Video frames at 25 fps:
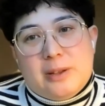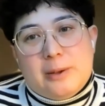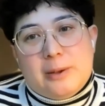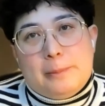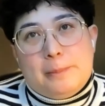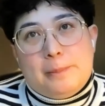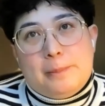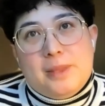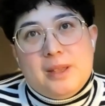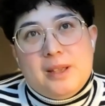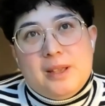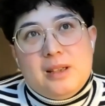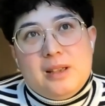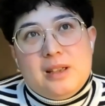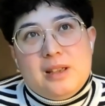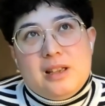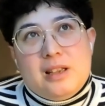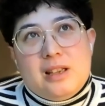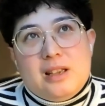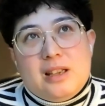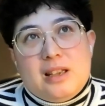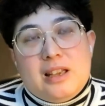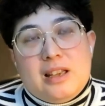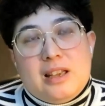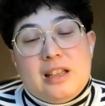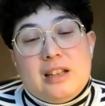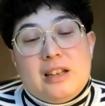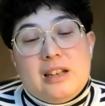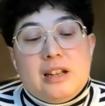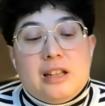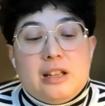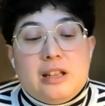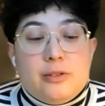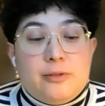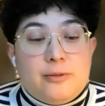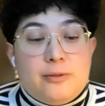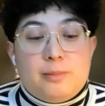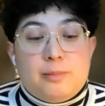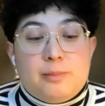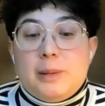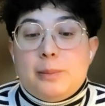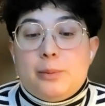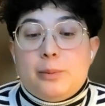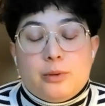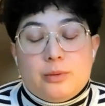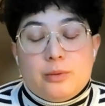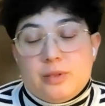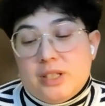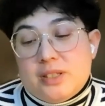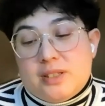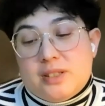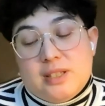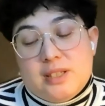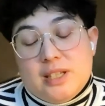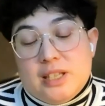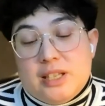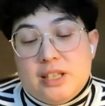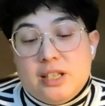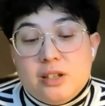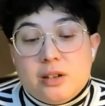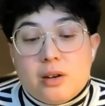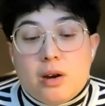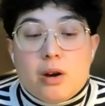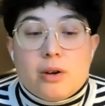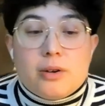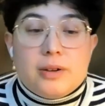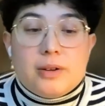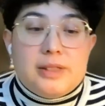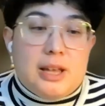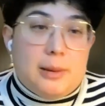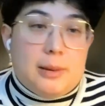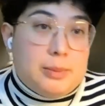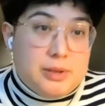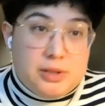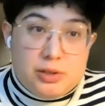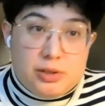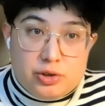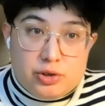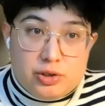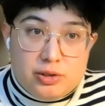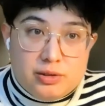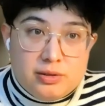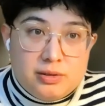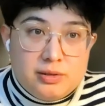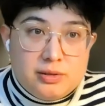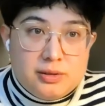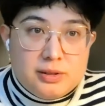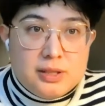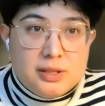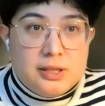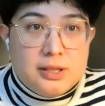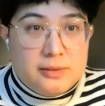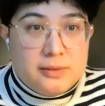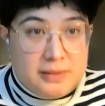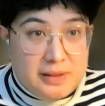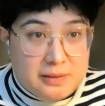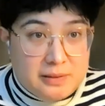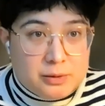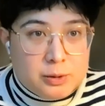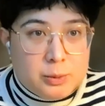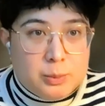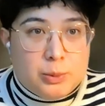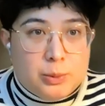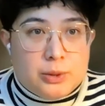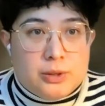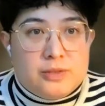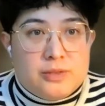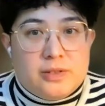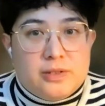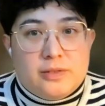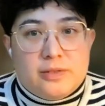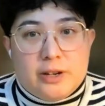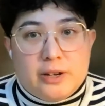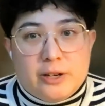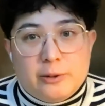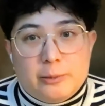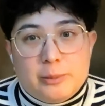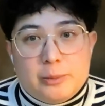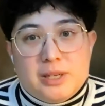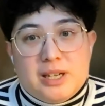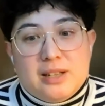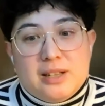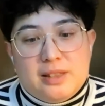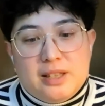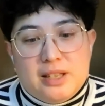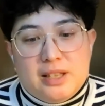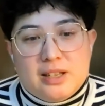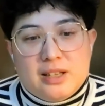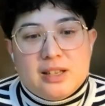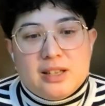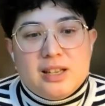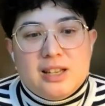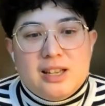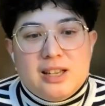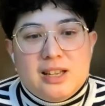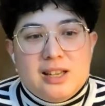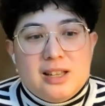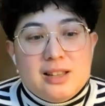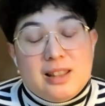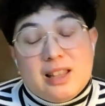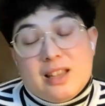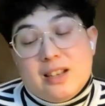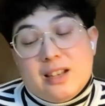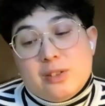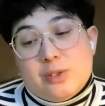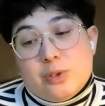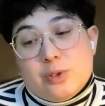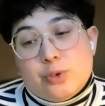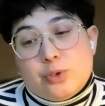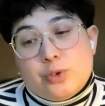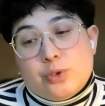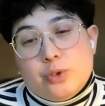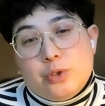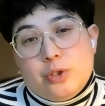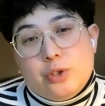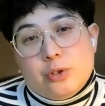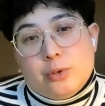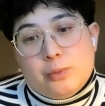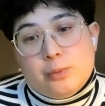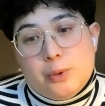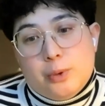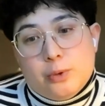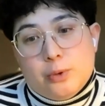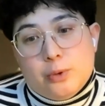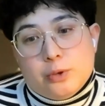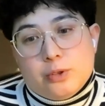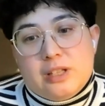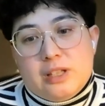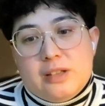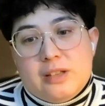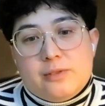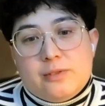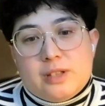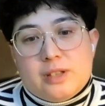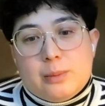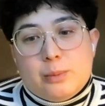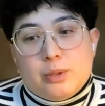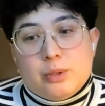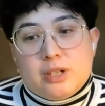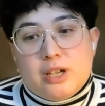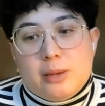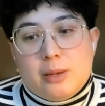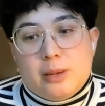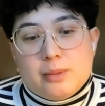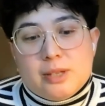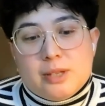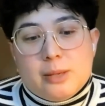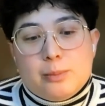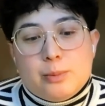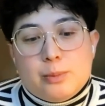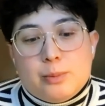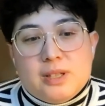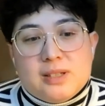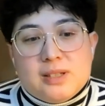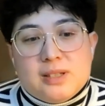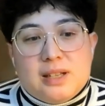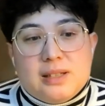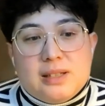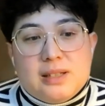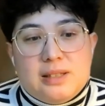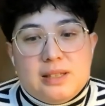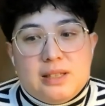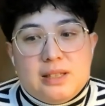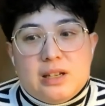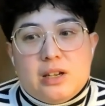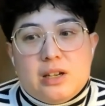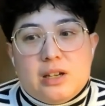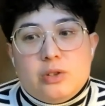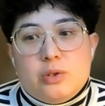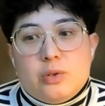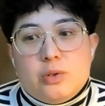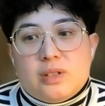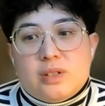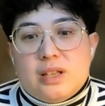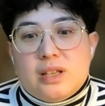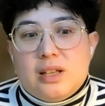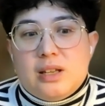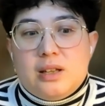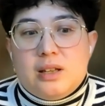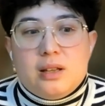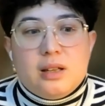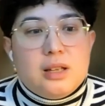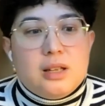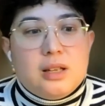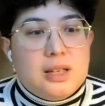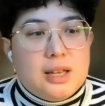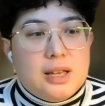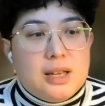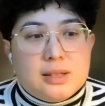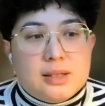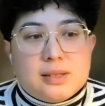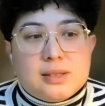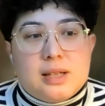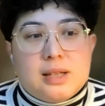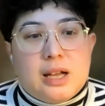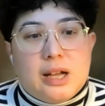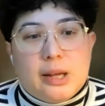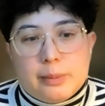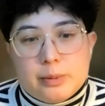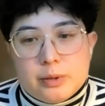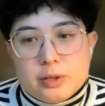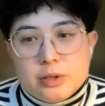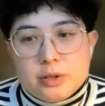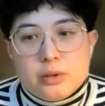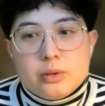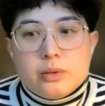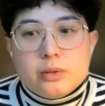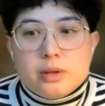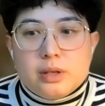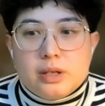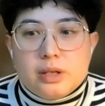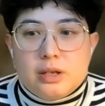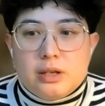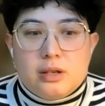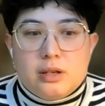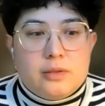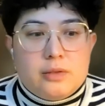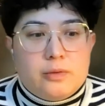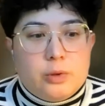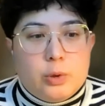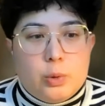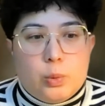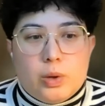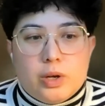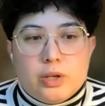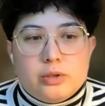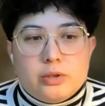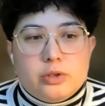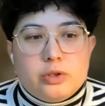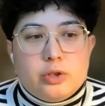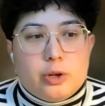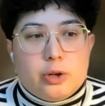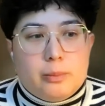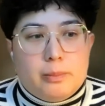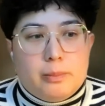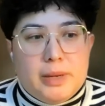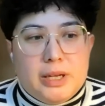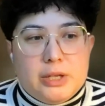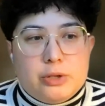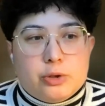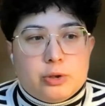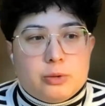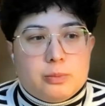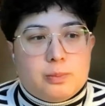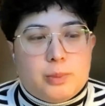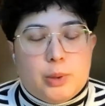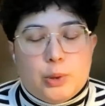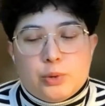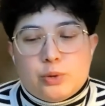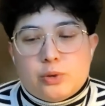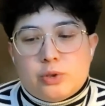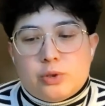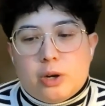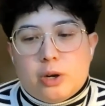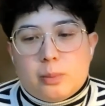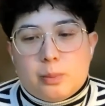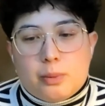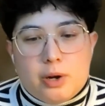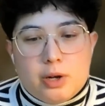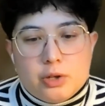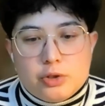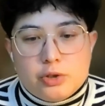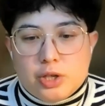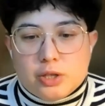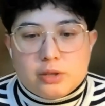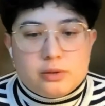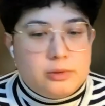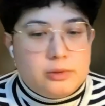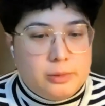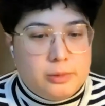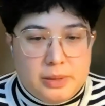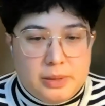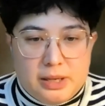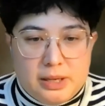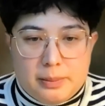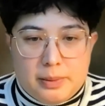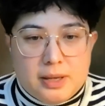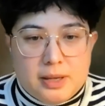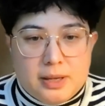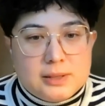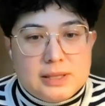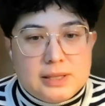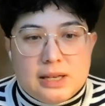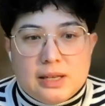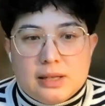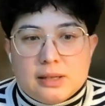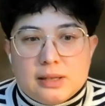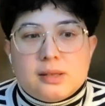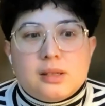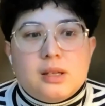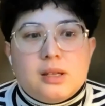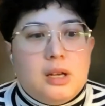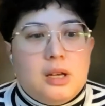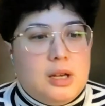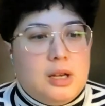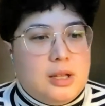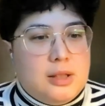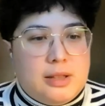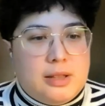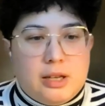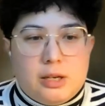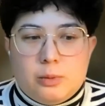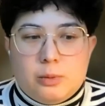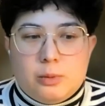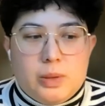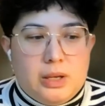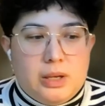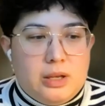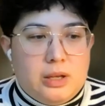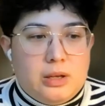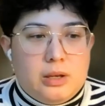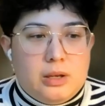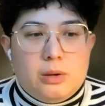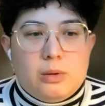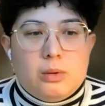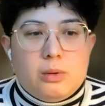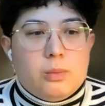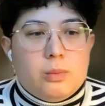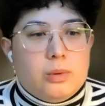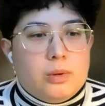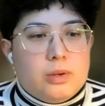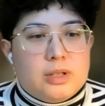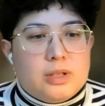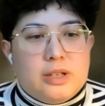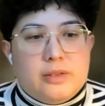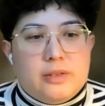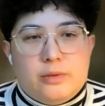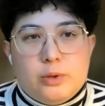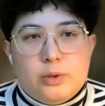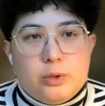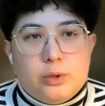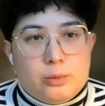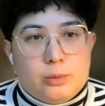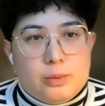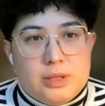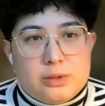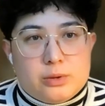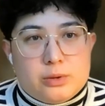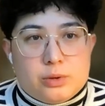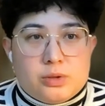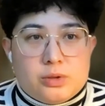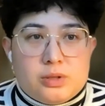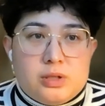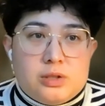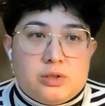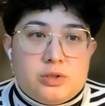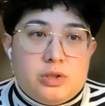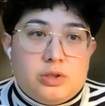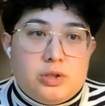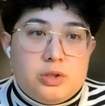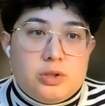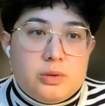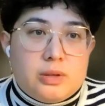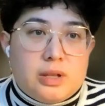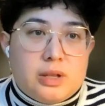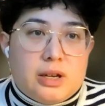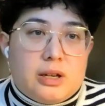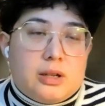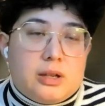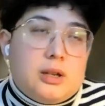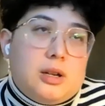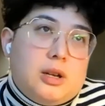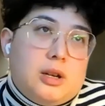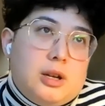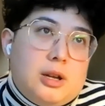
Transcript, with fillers: Um, and if people listening here are in that position to give that supportive environment, I think that is also your role. If someone comes up with this idea, you say, "Yes, absolutely." If you want your major postdoc project to be a podcast, then we will give you the resources to do that.